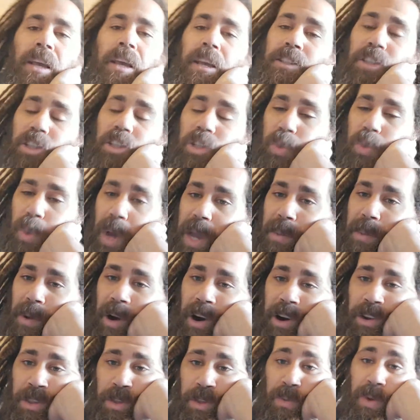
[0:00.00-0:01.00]
Is a sway
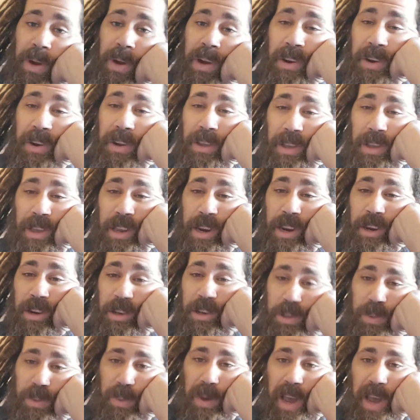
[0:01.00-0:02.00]
bar in the rear. And
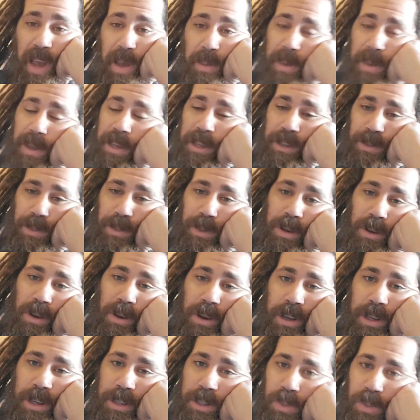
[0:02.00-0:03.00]
here's why. Because when you
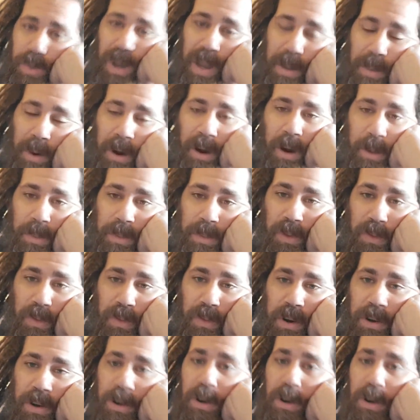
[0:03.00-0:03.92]
hook a sway bar up in the rear